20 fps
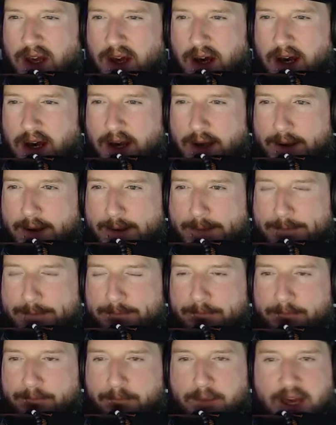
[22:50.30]

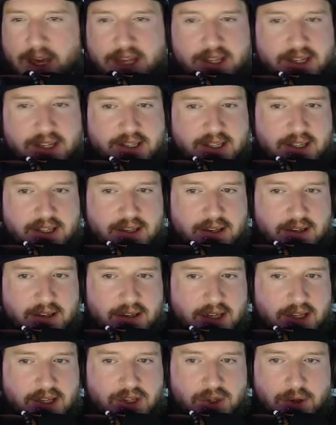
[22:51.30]
Um, and this
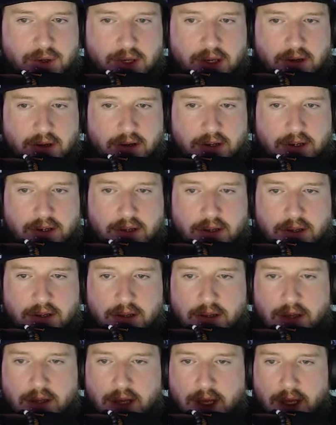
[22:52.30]
gets triggered
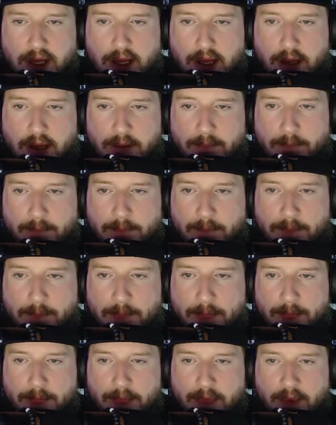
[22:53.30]
um,
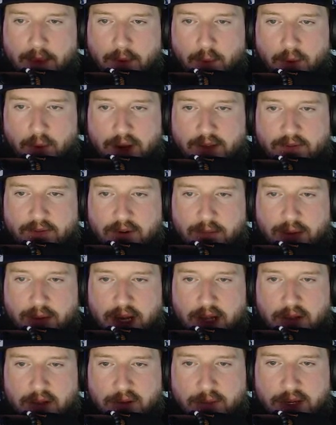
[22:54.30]
whenever
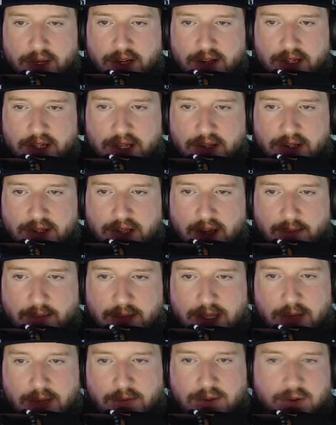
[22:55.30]
Bioluminary deals combat
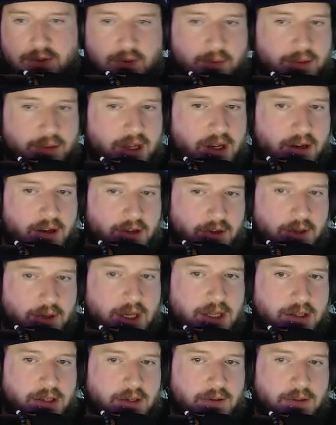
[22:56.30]
damage to a player, you
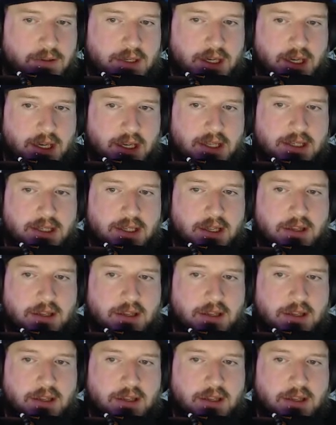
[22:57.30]
get two tickets.